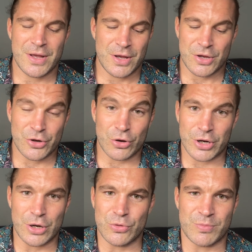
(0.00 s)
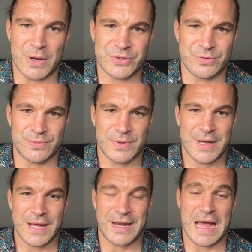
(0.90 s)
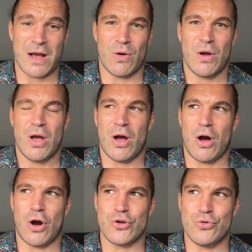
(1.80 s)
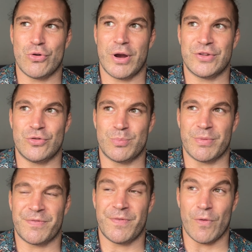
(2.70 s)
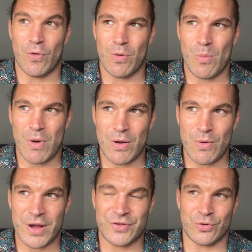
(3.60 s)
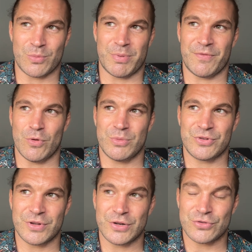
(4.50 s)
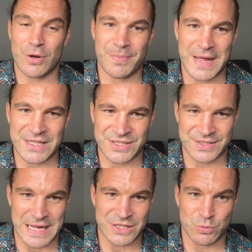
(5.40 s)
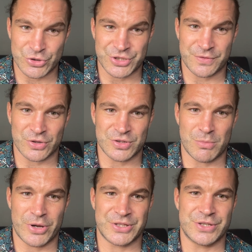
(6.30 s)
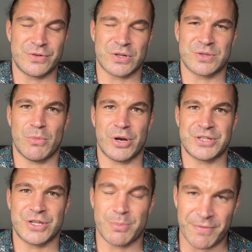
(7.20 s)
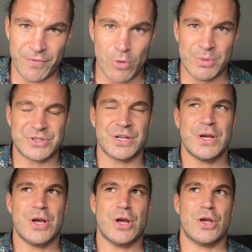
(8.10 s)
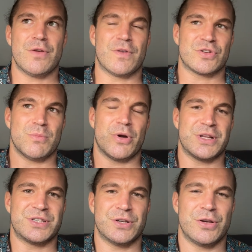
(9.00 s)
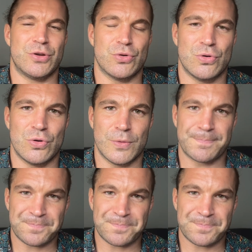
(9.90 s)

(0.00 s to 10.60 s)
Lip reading: you're not going to lose muscle. Now, are you going to perform well? Is your performance going to drop? That's what you've got to monitor. You've got to monitor your performance. You've got to monitor your